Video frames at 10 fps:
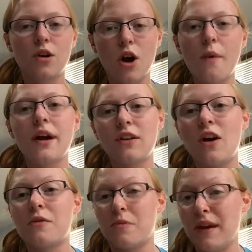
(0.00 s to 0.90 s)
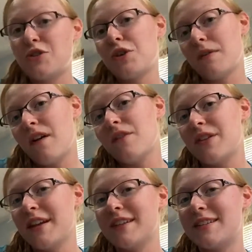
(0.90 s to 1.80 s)
going along with make sure you have
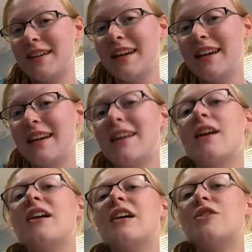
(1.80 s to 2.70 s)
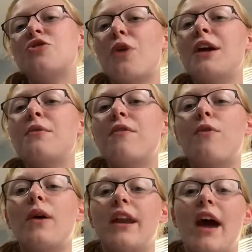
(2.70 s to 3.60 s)
everything that's needed, try to
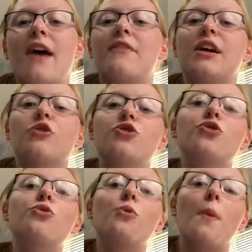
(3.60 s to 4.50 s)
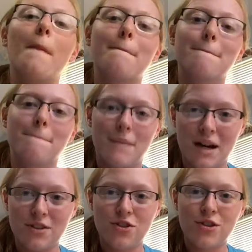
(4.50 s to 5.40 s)
avoid having too
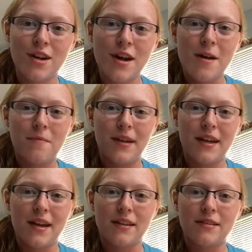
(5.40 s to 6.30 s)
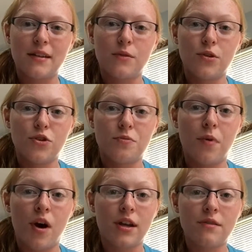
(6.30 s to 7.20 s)
much because it will just
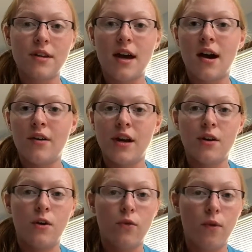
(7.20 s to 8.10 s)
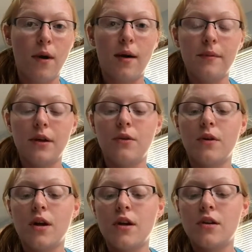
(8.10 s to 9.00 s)
bog you down and overwhelm you.
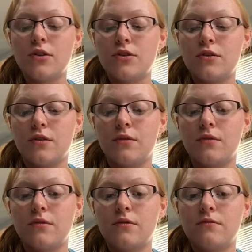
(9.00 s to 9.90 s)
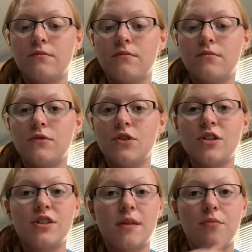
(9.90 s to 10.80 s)
So,
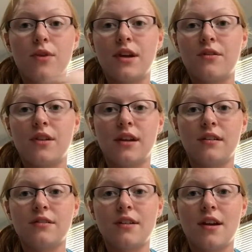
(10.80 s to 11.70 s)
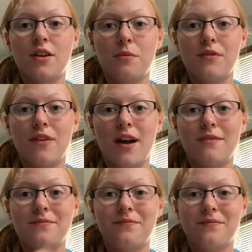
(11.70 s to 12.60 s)
just separate your things and you'll be fine.